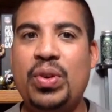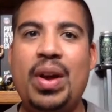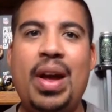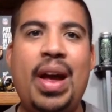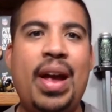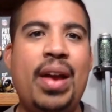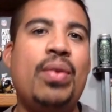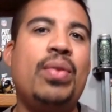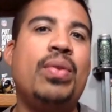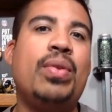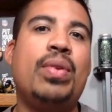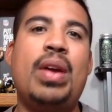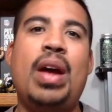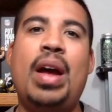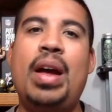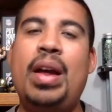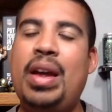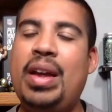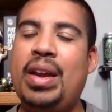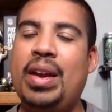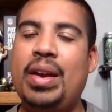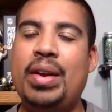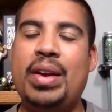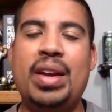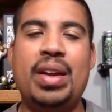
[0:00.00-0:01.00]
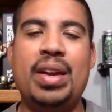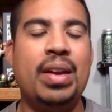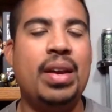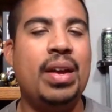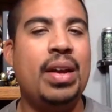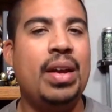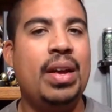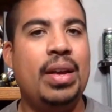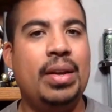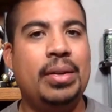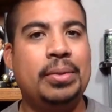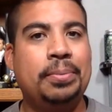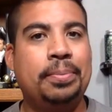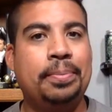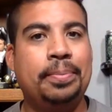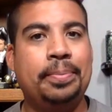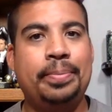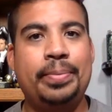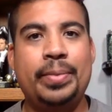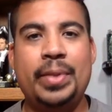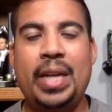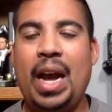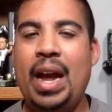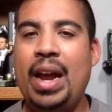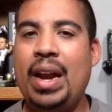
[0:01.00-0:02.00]
I'm not going
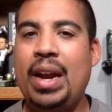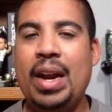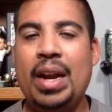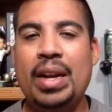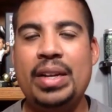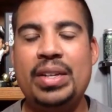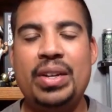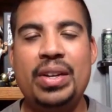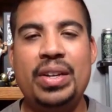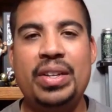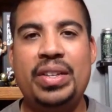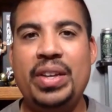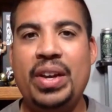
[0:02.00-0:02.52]
to